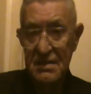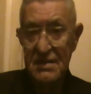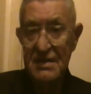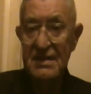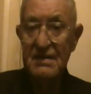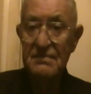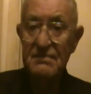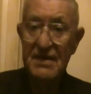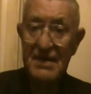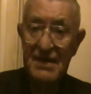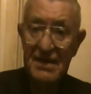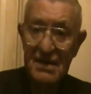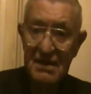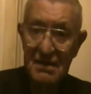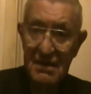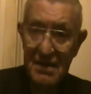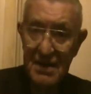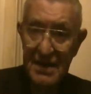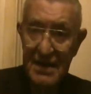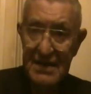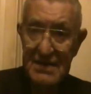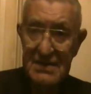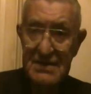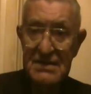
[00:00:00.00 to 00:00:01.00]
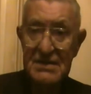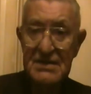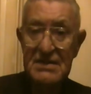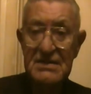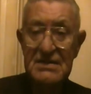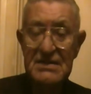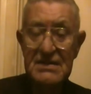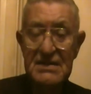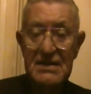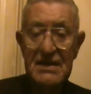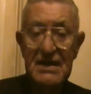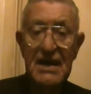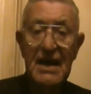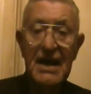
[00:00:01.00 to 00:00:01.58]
that my classes